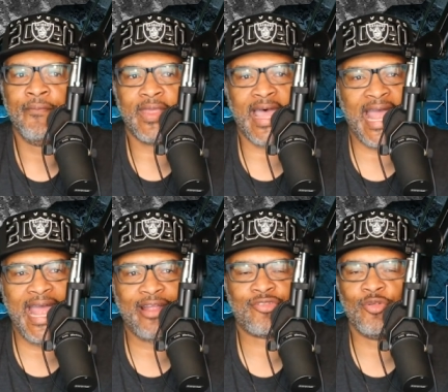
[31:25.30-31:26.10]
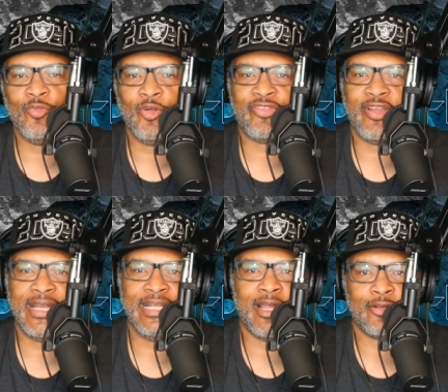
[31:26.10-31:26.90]
I asked them, was there
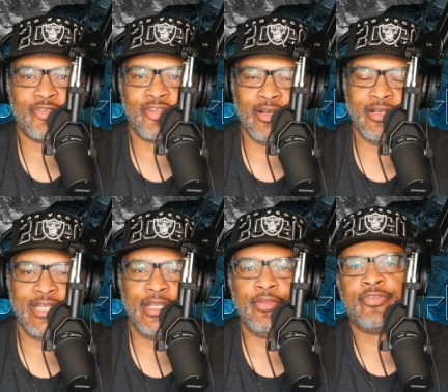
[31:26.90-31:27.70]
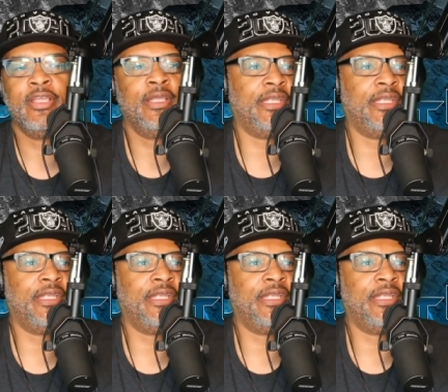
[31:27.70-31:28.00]
any alternatives?